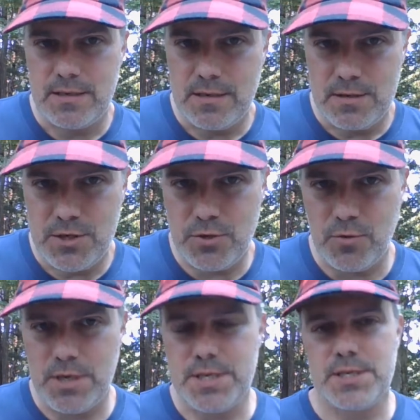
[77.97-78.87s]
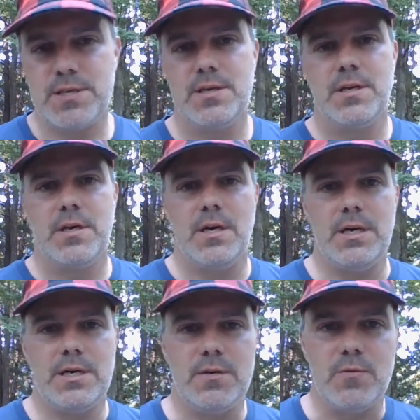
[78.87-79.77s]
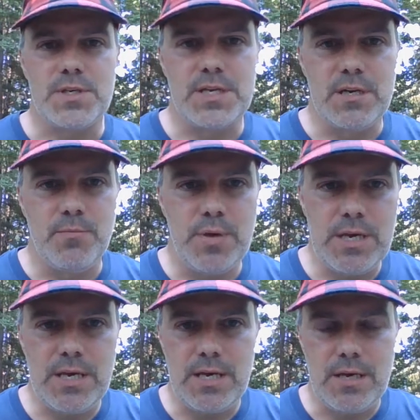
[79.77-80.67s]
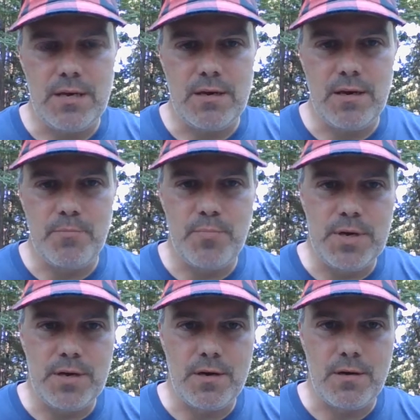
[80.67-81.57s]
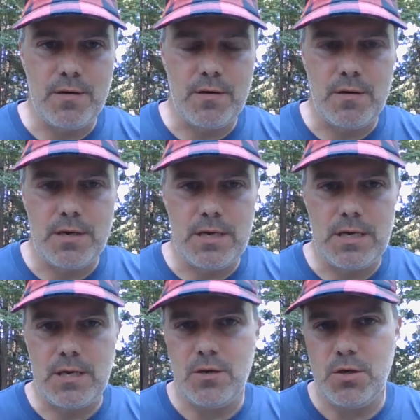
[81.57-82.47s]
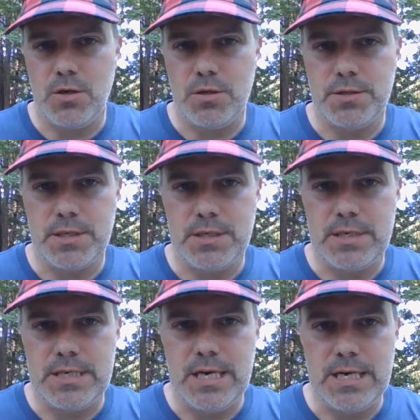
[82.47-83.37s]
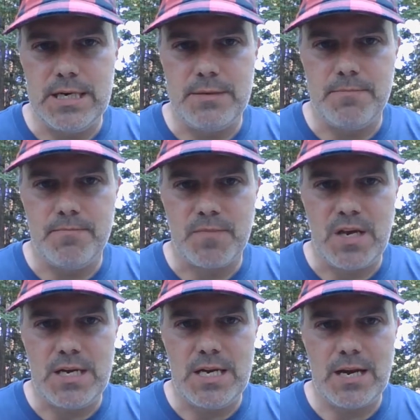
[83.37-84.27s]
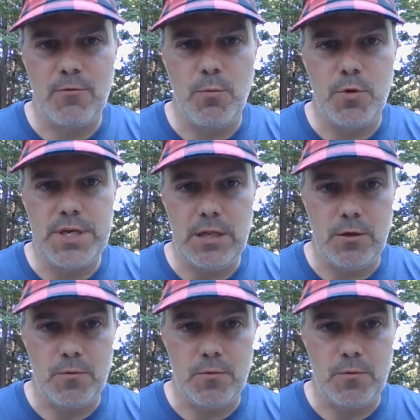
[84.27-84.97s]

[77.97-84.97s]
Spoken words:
choice was going to be a beer called Negro Modelo,